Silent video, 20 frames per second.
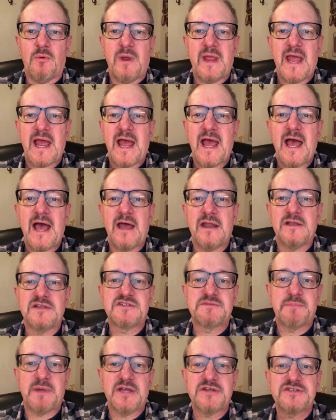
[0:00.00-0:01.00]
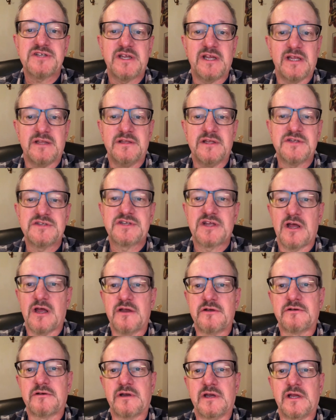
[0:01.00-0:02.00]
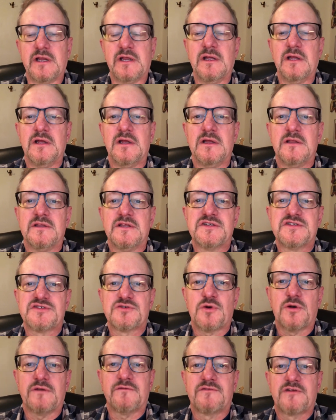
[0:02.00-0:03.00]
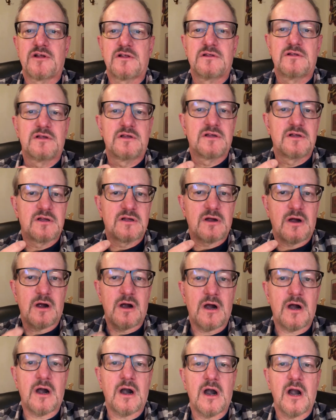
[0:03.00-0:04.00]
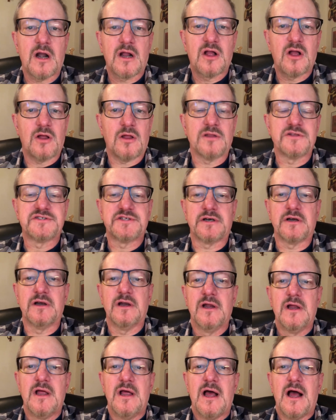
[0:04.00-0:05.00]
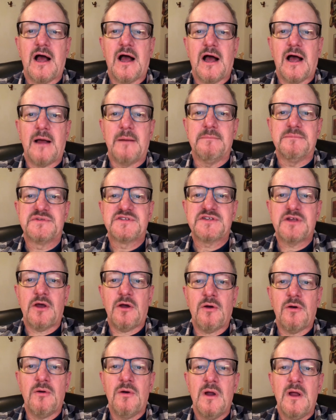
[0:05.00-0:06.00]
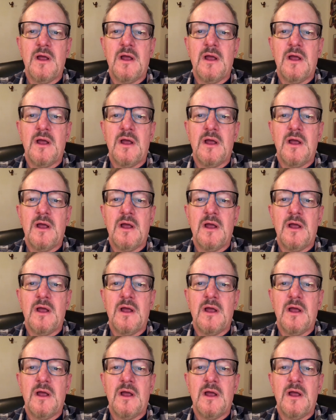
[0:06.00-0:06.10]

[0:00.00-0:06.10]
had, especially in this country, this sort of car culture. So